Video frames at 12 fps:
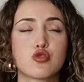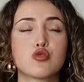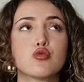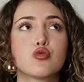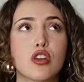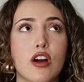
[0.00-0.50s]

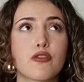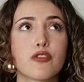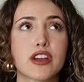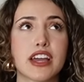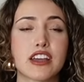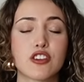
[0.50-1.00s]
Do not
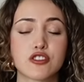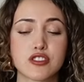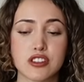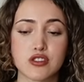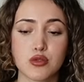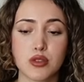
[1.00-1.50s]
forget your
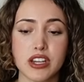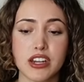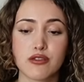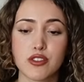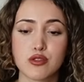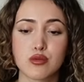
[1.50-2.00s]
sunscreen.
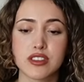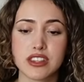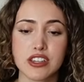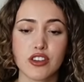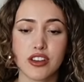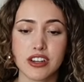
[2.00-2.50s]
If there's one
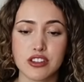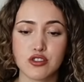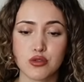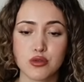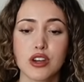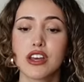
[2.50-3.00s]
thing you're gonna
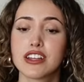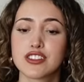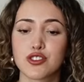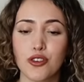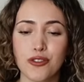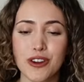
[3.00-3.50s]
do,
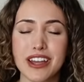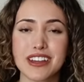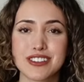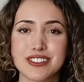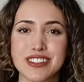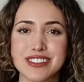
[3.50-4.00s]
don't forget
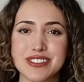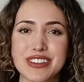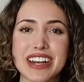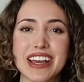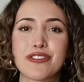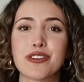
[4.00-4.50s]
your
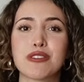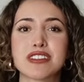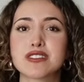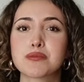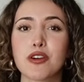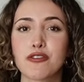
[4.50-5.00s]
sunscreen. If you
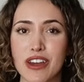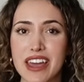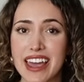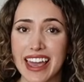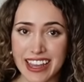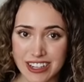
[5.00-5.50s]
want to
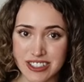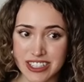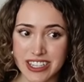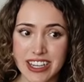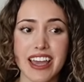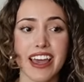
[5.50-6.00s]
prevent
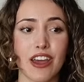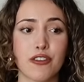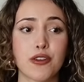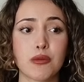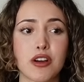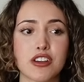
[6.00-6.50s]
aging,
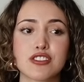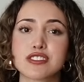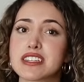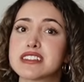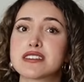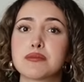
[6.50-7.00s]
if you want your
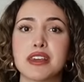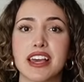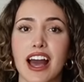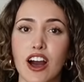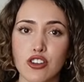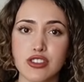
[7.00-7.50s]
skin to be
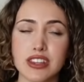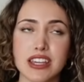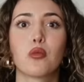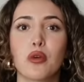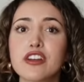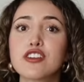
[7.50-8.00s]
healthy,
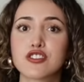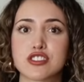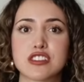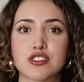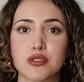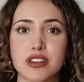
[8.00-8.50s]
wear your
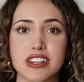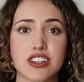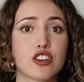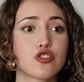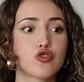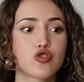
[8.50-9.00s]
sunscreen.
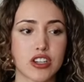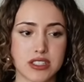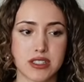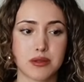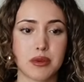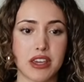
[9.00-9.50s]

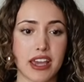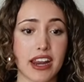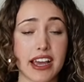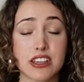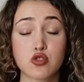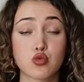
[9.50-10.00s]
Trust me.
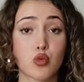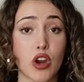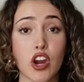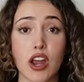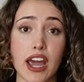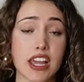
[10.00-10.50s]
And I
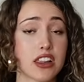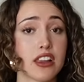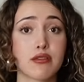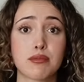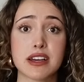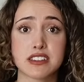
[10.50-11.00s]
swear I
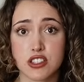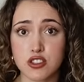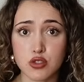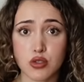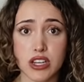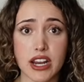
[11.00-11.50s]
live by
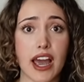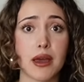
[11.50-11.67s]
sunscreen.